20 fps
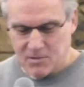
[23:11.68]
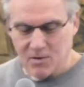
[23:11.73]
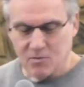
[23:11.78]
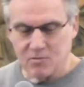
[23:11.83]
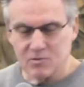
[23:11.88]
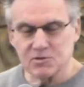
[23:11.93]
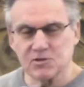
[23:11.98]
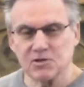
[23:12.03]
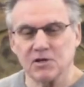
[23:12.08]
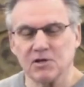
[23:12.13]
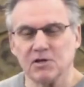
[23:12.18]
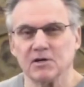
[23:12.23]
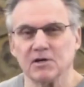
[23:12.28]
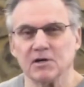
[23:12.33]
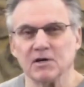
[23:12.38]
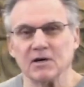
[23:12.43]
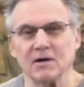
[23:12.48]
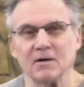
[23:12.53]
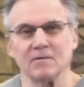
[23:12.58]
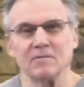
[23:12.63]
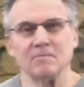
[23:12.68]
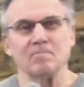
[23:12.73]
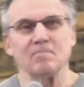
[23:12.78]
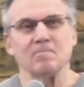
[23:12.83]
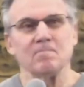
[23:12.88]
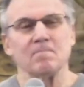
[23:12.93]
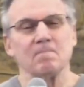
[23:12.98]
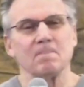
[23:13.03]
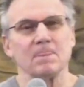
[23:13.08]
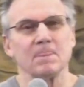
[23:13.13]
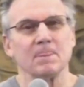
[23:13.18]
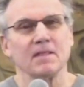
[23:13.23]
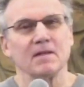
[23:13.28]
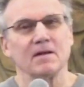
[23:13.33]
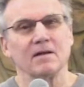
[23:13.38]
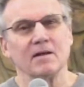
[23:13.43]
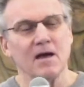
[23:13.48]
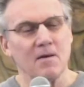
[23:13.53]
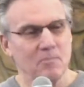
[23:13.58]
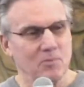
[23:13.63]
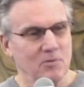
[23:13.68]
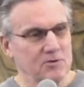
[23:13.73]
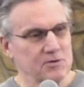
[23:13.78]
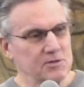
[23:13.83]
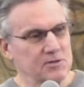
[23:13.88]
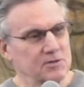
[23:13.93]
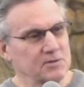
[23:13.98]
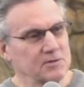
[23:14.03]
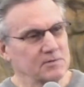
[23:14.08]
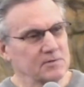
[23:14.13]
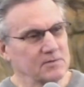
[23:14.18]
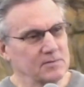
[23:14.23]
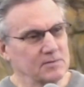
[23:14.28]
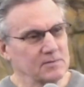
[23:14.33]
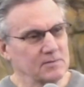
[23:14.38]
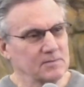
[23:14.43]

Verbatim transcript: There was the uh, lepers